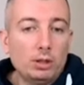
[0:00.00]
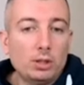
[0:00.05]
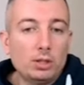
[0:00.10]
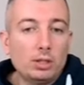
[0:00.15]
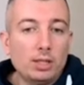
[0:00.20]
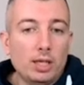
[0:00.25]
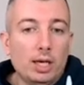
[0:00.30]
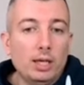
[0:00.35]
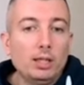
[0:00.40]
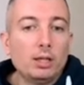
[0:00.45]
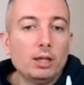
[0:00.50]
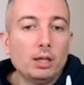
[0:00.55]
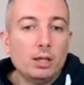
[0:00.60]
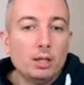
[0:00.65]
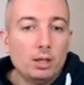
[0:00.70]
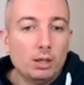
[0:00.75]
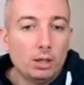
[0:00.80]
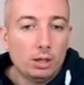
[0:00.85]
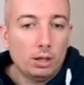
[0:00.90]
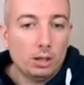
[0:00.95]
side
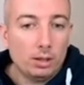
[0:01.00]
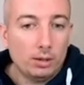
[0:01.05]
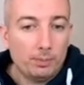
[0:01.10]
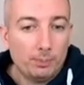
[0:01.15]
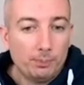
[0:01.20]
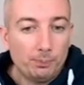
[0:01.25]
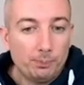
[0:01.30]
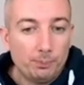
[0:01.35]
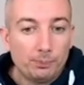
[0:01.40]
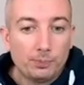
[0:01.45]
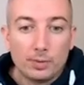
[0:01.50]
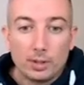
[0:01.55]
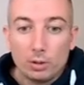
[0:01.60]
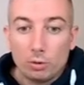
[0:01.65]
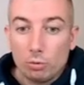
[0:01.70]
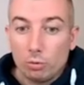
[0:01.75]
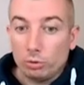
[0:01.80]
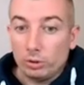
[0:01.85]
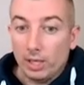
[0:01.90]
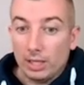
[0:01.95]

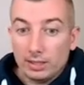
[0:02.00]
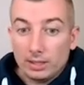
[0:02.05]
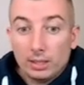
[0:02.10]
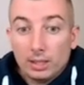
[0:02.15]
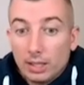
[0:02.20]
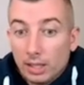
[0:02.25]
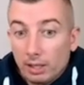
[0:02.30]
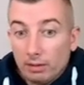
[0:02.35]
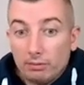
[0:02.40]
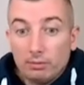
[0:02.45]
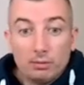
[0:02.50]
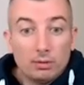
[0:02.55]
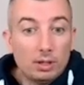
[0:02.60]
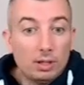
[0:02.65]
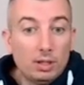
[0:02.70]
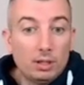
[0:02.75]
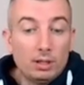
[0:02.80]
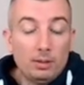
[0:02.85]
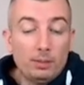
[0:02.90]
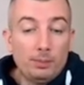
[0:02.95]
who doesn't
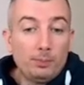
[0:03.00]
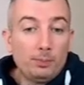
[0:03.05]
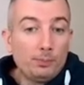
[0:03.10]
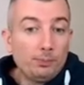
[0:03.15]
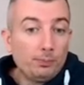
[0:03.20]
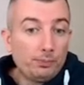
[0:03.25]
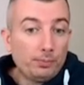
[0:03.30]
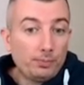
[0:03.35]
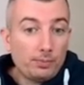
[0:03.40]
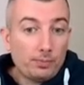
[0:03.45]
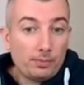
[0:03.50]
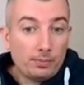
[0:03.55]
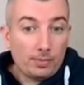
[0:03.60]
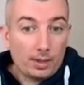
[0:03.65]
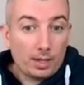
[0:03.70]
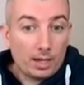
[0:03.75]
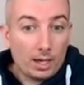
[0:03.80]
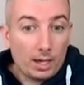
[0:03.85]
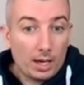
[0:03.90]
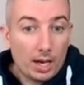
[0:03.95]
have
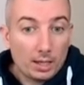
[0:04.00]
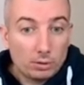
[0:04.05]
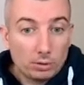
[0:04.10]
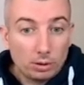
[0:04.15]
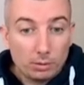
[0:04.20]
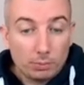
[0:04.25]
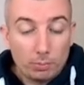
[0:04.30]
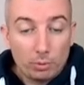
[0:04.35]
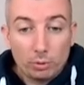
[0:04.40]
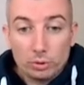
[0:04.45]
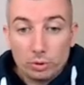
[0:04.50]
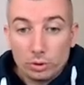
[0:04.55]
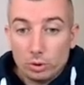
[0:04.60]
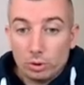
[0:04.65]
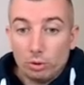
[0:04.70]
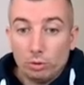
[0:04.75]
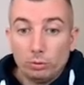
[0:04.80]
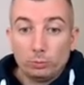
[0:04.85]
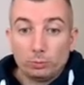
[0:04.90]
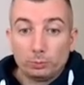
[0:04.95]
isolated pawn,
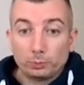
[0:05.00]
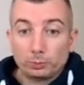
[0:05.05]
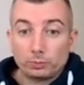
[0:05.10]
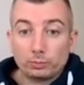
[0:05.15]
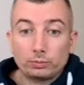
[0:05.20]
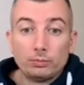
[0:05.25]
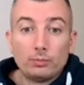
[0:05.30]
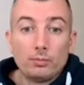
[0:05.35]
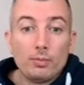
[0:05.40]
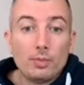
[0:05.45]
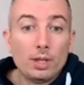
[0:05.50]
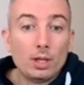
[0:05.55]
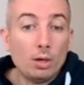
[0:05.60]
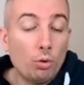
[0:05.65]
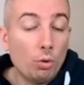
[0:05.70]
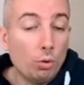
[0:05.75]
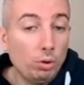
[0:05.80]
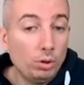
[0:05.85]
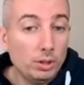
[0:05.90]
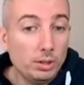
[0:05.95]
so
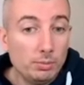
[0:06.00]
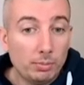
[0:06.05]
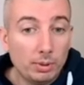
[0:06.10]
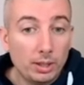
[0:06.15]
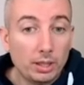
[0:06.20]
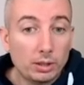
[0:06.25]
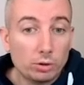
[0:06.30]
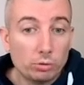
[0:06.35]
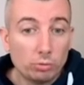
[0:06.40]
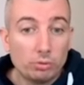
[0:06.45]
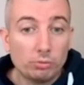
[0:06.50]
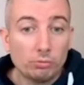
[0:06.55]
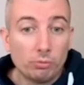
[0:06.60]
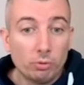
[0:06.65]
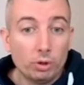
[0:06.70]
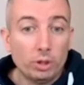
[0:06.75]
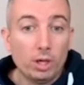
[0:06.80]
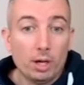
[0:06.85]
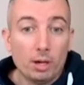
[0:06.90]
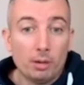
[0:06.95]
only black should
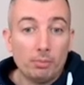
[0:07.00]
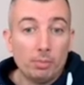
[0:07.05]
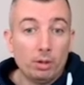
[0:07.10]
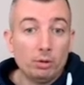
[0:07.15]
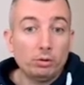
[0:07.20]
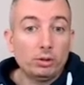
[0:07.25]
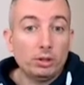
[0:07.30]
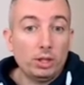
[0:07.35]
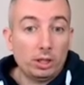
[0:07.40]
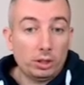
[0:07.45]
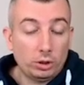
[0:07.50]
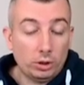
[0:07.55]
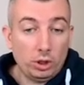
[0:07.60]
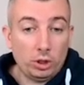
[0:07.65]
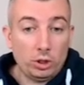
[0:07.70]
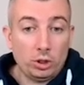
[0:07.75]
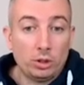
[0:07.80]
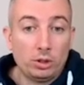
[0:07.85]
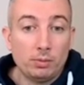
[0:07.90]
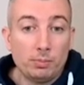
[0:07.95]
worry about
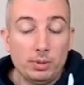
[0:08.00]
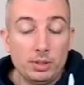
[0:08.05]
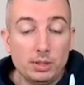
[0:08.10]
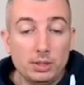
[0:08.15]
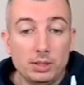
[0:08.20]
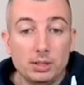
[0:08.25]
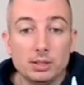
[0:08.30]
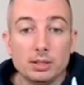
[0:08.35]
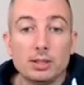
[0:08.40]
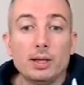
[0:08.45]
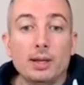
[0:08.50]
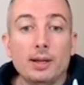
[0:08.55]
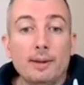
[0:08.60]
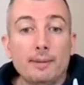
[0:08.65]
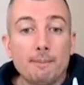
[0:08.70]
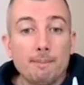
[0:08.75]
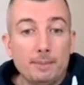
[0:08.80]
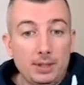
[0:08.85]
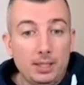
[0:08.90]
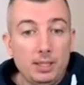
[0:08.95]
exchanging the pieces.
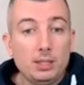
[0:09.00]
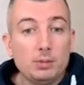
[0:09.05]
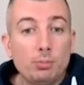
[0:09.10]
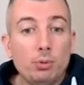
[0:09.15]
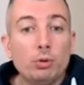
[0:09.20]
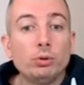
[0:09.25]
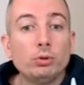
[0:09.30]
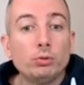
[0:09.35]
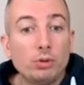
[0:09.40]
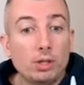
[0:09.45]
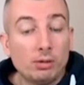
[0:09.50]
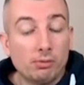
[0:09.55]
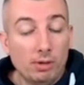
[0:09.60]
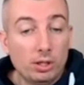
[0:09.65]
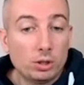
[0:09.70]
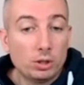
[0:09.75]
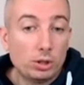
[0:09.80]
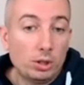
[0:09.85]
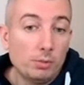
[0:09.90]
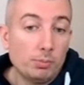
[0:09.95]
This pawn
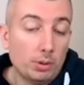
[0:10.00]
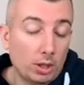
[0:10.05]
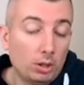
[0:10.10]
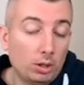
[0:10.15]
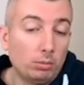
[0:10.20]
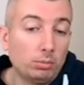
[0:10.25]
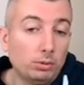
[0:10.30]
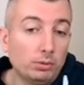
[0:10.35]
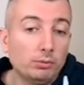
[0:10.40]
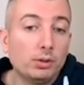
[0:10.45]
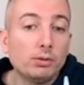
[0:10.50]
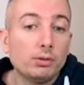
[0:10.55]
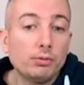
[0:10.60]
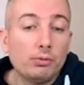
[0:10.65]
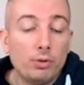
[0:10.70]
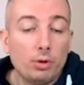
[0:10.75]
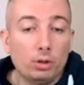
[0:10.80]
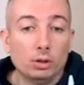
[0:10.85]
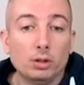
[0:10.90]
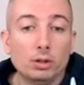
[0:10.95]
eventually probably will
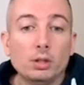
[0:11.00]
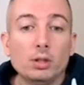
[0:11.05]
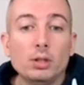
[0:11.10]
fall